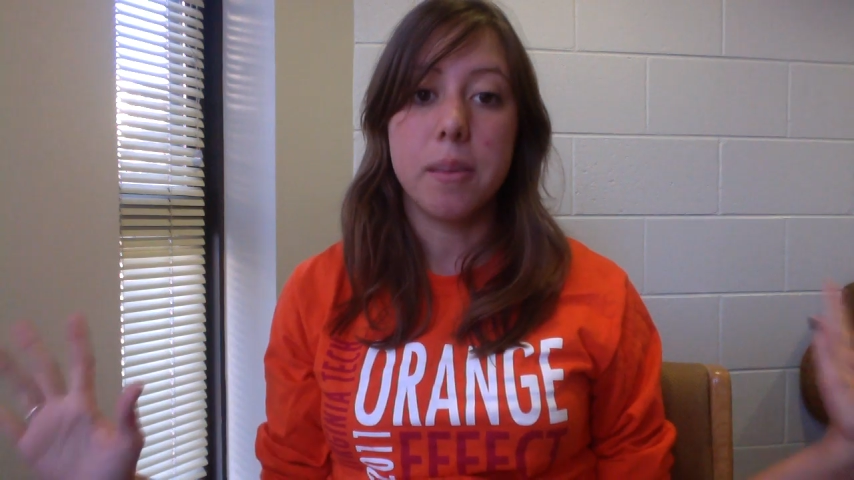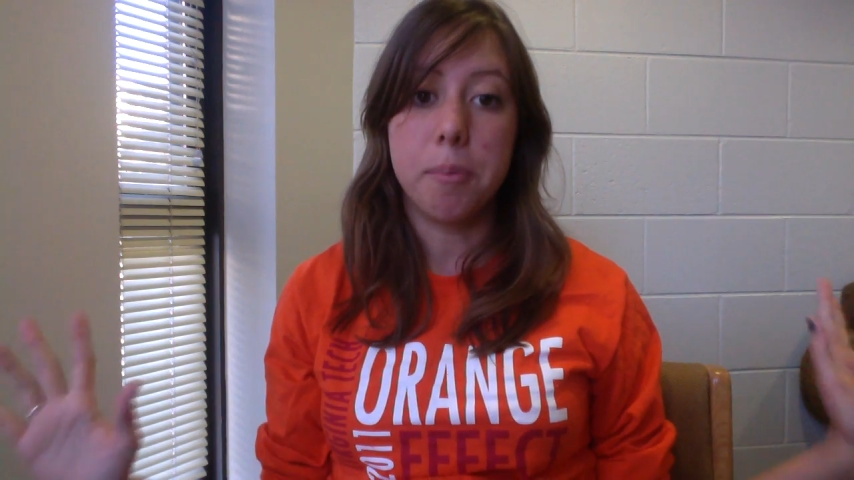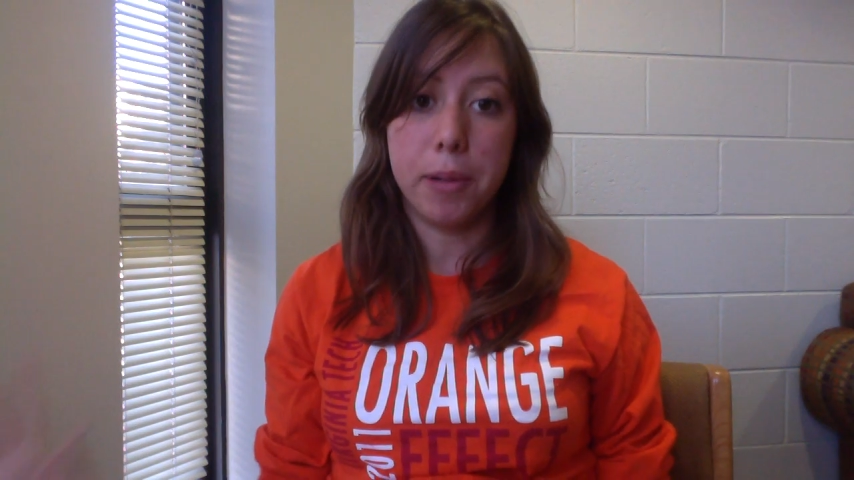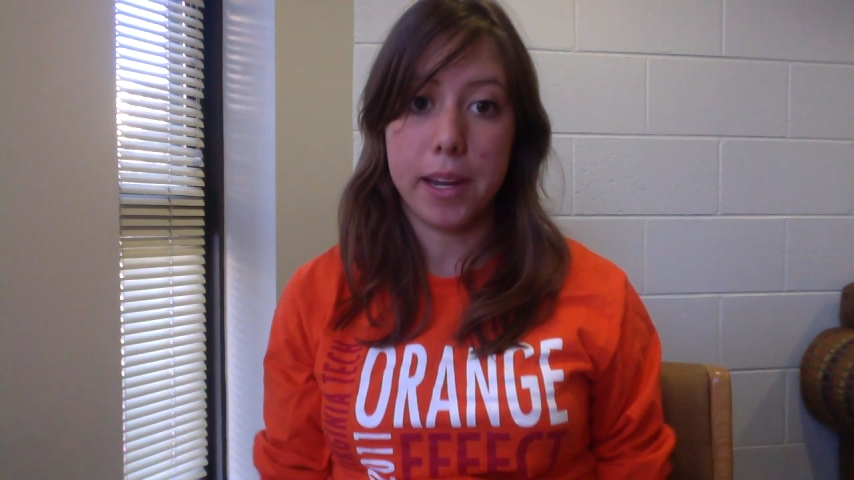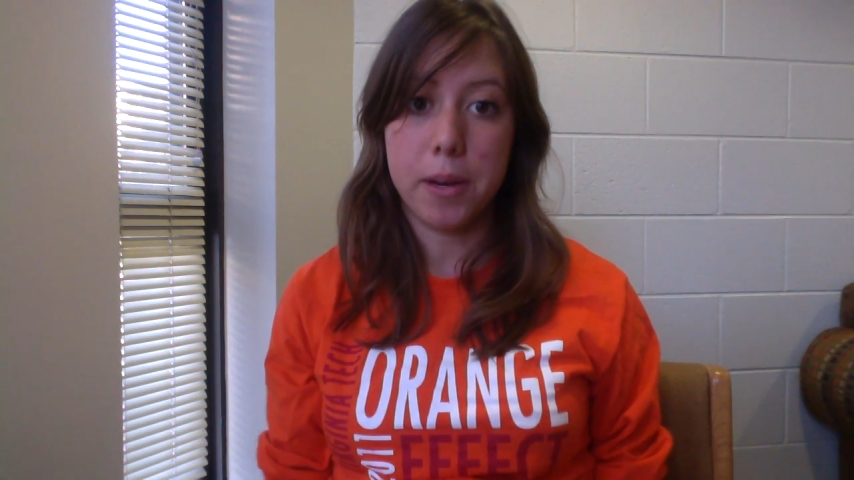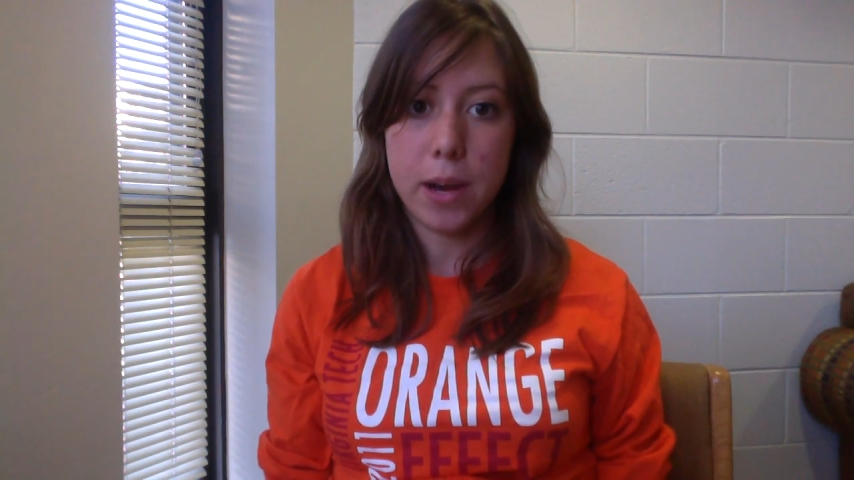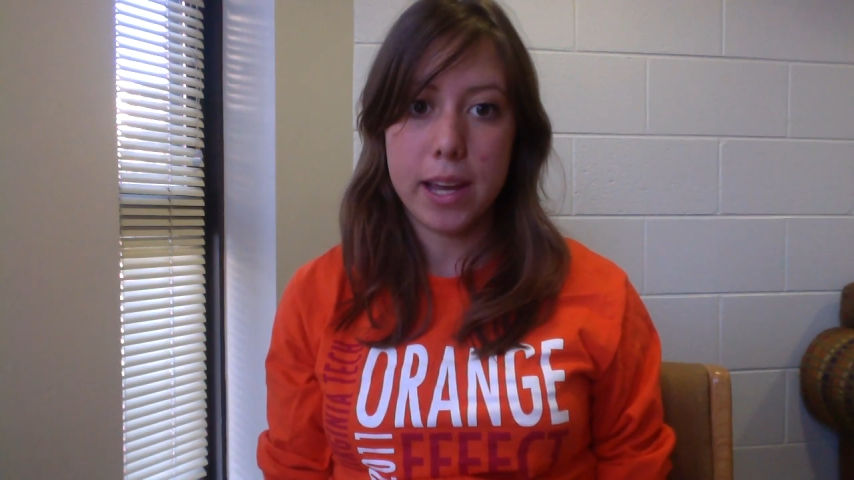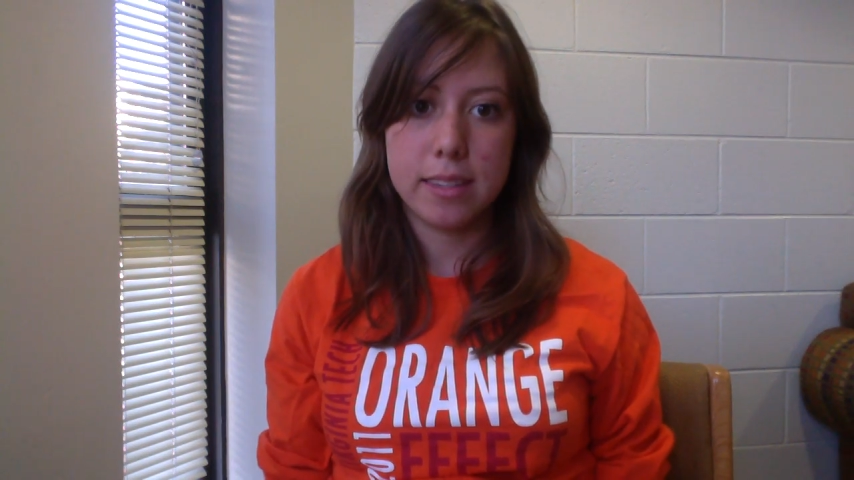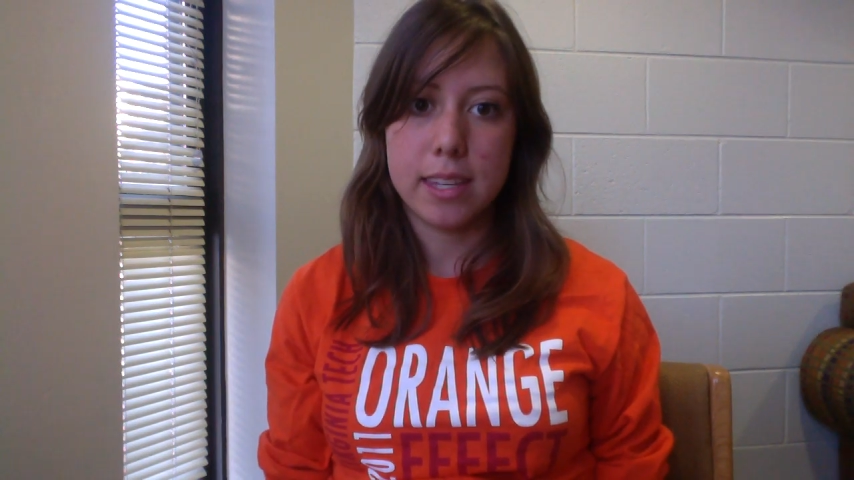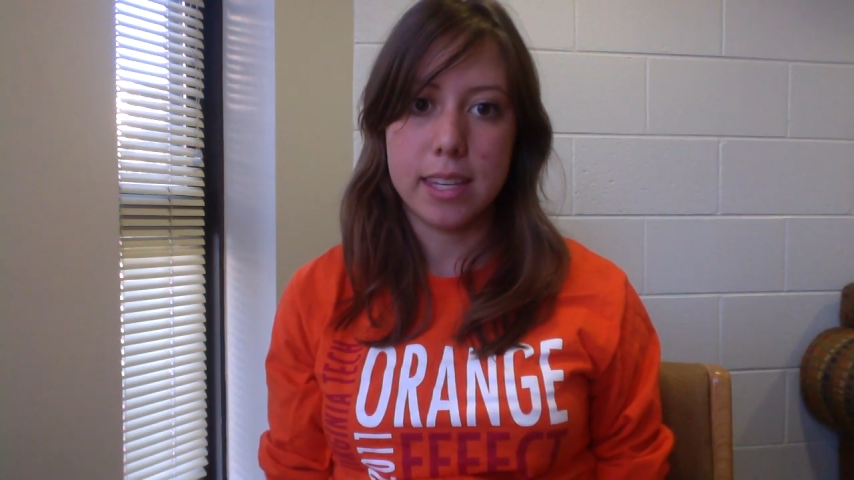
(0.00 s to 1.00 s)
the Plain
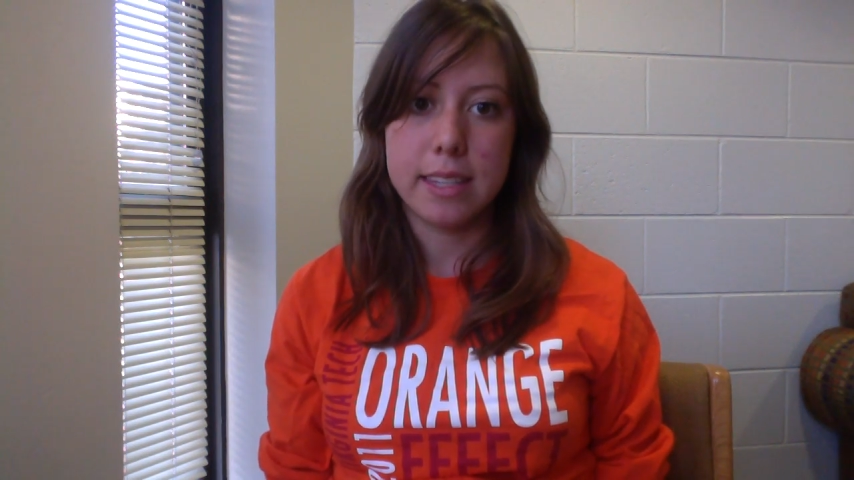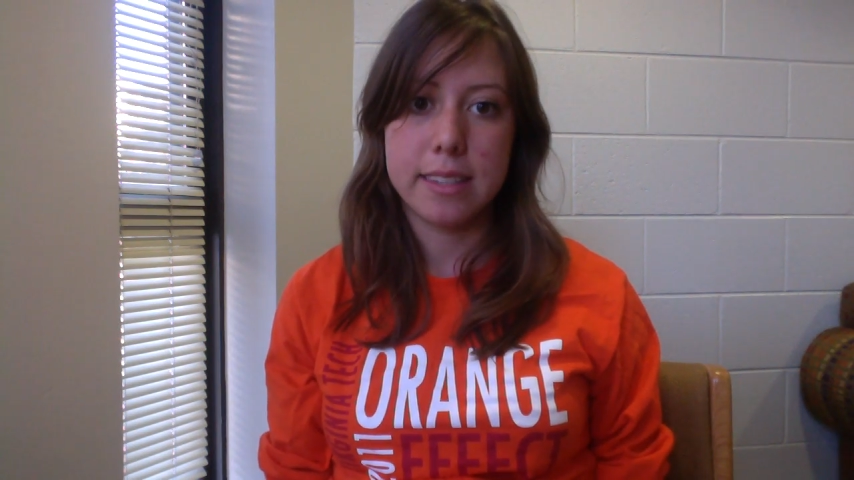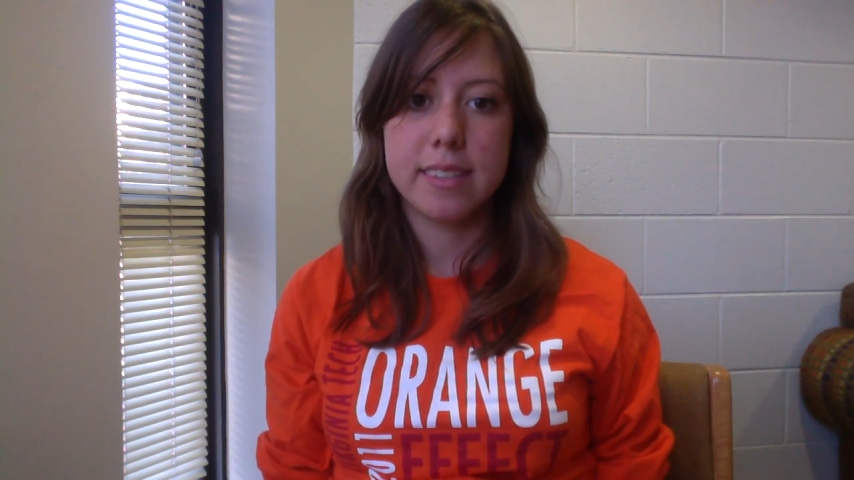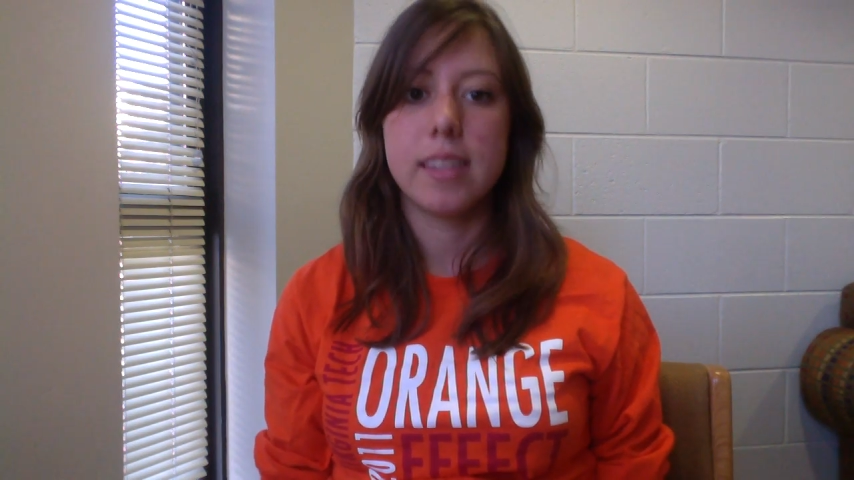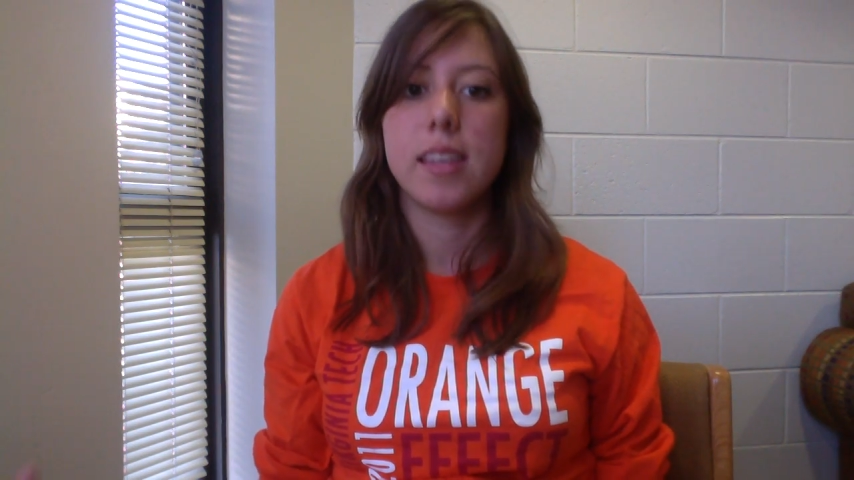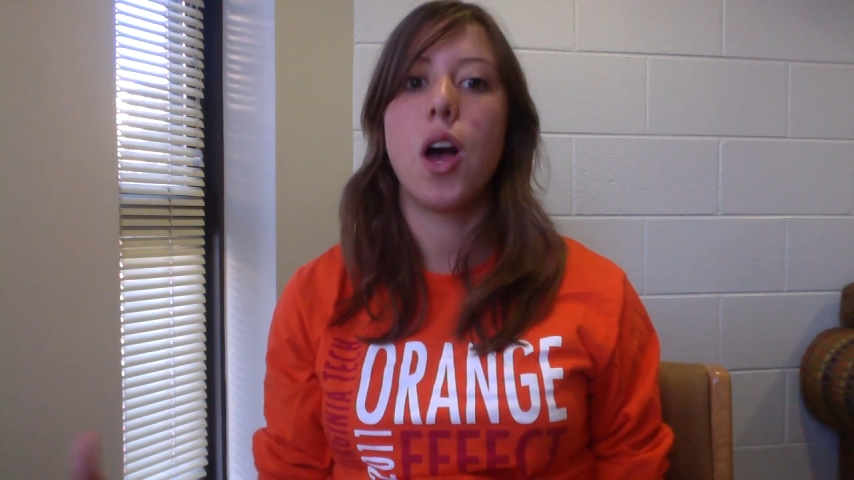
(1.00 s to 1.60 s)
White T's.